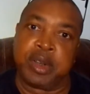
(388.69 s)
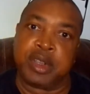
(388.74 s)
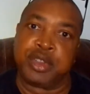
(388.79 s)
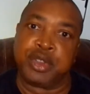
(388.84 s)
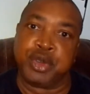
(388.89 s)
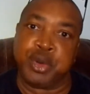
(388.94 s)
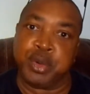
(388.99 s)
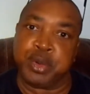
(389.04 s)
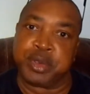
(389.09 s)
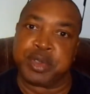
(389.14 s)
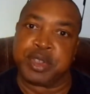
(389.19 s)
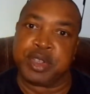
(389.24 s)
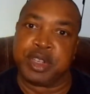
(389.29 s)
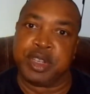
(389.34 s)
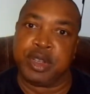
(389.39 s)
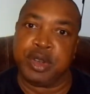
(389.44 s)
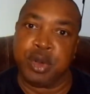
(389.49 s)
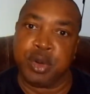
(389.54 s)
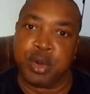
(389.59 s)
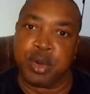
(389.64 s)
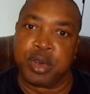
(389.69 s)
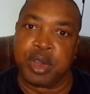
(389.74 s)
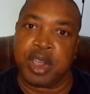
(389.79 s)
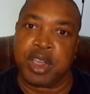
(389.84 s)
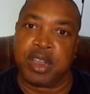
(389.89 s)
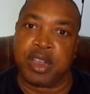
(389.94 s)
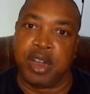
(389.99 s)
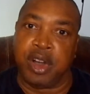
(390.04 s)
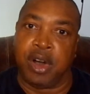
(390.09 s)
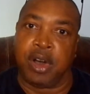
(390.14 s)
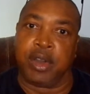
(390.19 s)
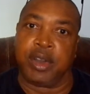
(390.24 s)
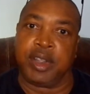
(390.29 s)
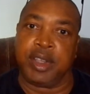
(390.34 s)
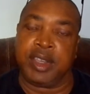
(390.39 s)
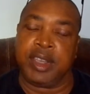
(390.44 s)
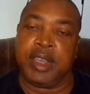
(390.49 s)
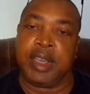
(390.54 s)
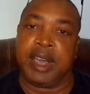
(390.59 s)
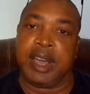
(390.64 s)
talked to the Lord God
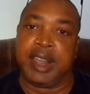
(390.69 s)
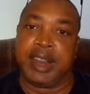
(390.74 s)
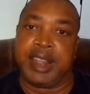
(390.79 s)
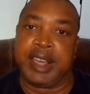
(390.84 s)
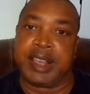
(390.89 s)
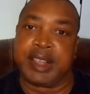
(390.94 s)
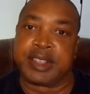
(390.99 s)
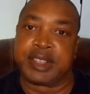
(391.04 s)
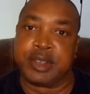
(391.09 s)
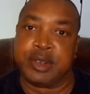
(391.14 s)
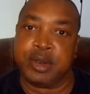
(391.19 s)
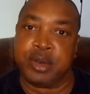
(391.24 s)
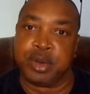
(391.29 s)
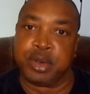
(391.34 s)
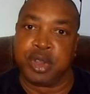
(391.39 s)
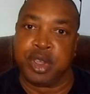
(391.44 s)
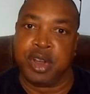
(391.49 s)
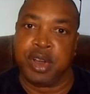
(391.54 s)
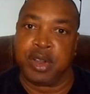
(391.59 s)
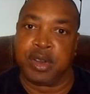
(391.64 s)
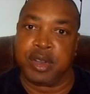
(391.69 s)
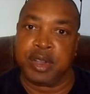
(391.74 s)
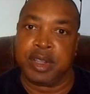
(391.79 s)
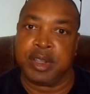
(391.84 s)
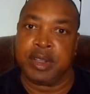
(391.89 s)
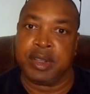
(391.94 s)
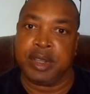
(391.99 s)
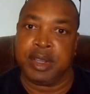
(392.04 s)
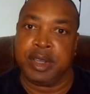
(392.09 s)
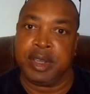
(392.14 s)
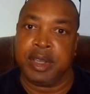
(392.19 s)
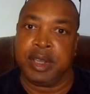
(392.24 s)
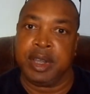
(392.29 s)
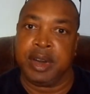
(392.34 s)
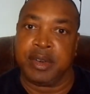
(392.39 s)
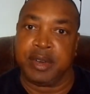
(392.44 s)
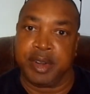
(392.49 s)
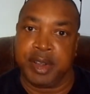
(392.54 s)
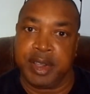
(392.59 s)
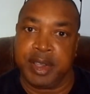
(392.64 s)
and asked the Lord God,
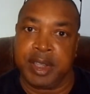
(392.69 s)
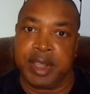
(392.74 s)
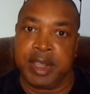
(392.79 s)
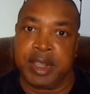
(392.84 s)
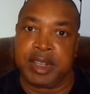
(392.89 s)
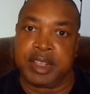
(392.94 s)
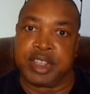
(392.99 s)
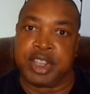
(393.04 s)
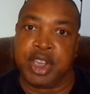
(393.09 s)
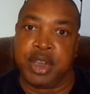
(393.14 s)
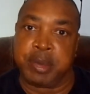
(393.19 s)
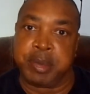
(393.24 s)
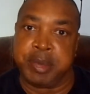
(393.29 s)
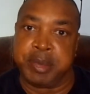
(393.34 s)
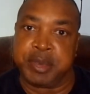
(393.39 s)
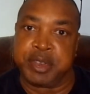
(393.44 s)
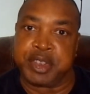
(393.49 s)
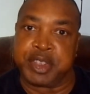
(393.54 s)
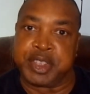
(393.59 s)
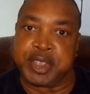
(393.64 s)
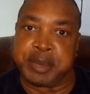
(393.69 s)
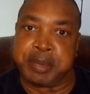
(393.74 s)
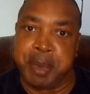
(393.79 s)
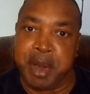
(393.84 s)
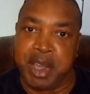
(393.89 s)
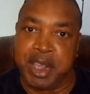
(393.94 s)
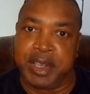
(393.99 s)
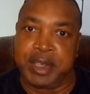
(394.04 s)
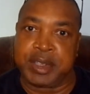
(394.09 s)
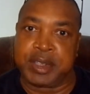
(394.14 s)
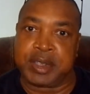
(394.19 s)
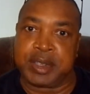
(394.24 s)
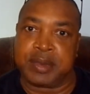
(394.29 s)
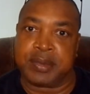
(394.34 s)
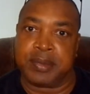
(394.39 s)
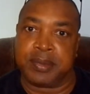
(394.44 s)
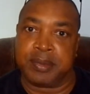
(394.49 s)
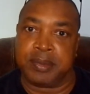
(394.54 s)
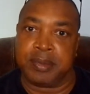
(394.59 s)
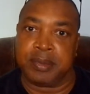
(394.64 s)
right, to help him to smite
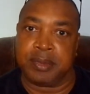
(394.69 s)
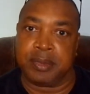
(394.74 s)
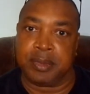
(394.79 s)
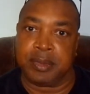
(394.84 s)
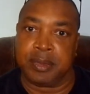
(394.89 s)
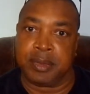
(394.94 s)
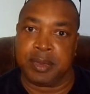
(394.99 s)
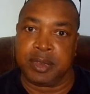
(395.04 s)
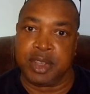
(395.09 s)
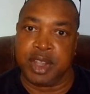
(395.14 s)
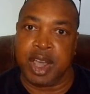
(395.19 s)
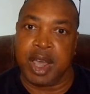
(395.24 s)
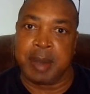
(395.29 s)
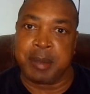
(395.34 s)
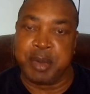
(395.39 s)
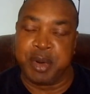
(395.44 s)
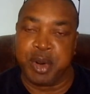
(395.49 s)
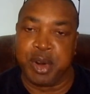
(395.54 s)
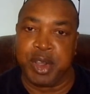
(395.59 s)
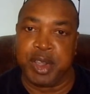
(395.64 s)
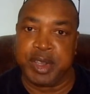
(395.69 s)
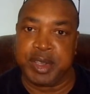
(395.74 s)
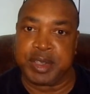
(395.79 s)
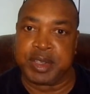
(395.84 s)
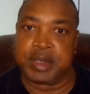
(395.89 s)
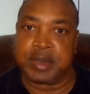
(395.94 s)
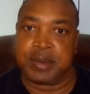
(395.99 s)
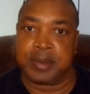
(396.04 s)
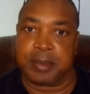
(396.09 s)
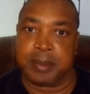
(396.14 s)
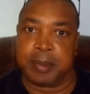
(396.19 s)
the Amorites.